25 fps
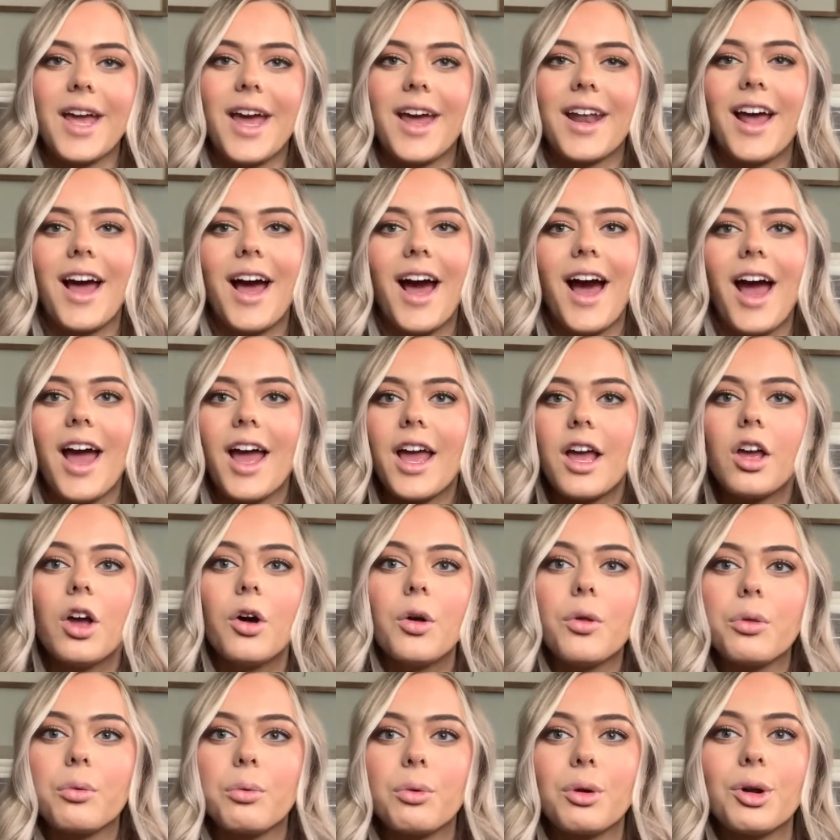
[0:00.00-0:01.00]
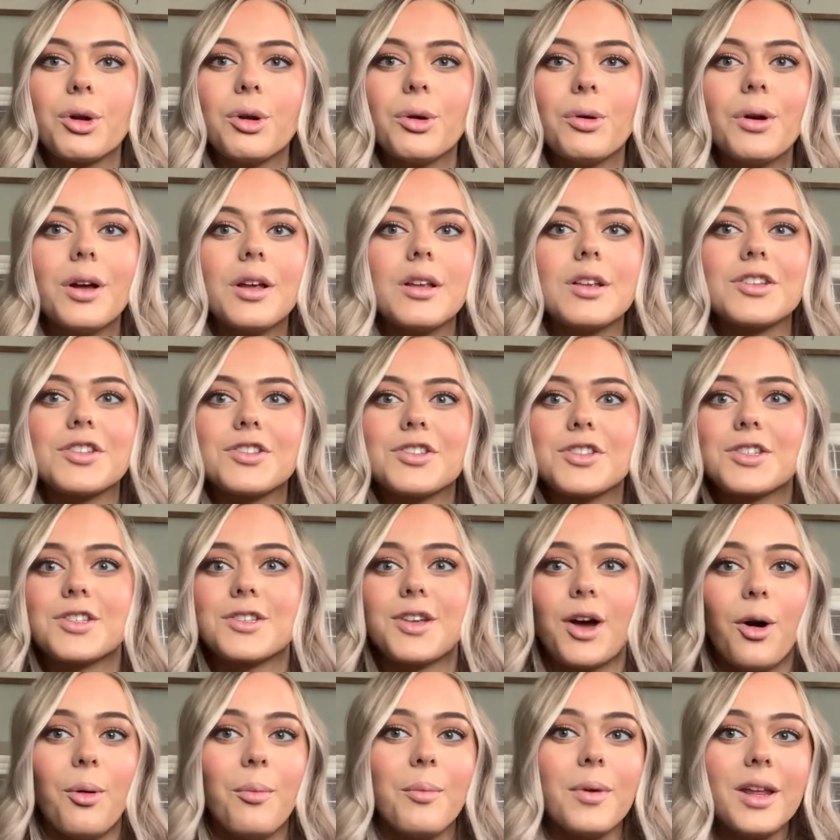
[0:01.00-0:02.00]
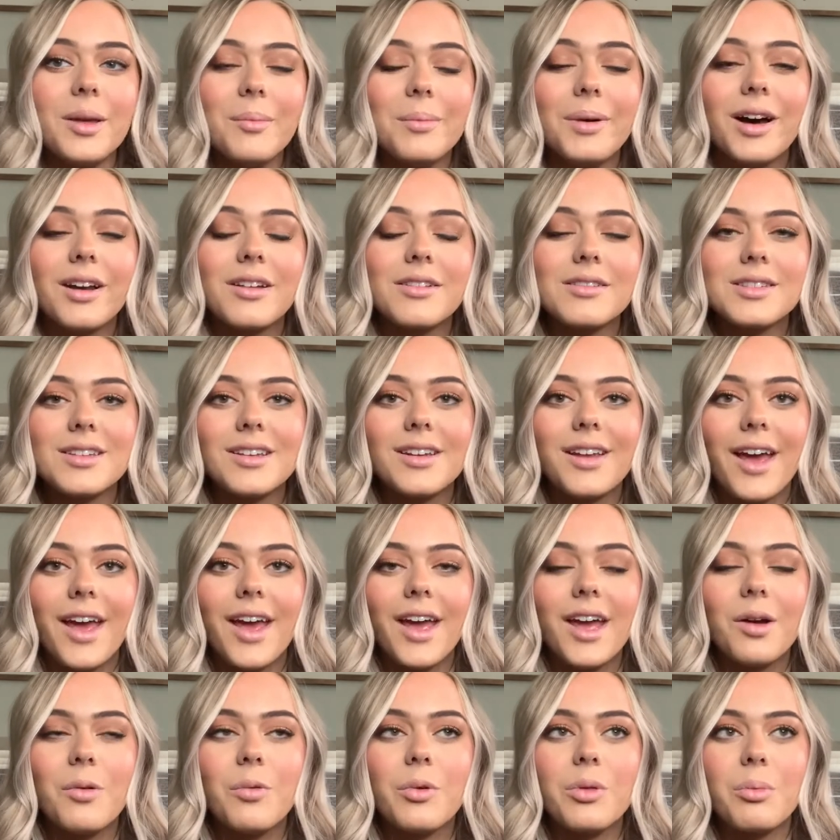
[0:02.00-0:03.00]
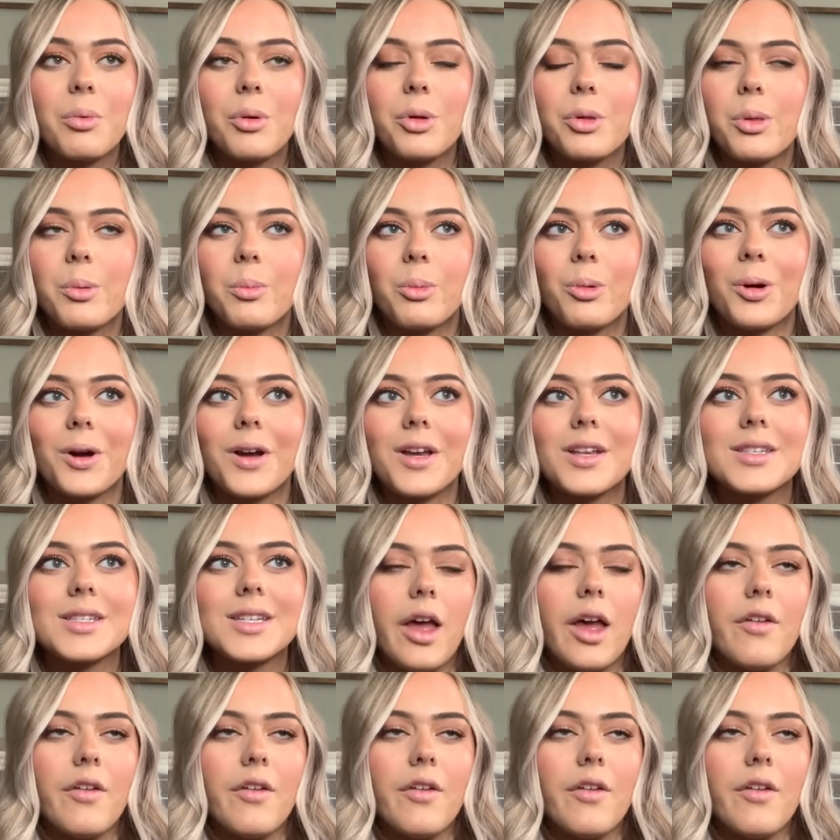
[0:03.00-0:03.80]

And I go through so many bottles a day with both the boys.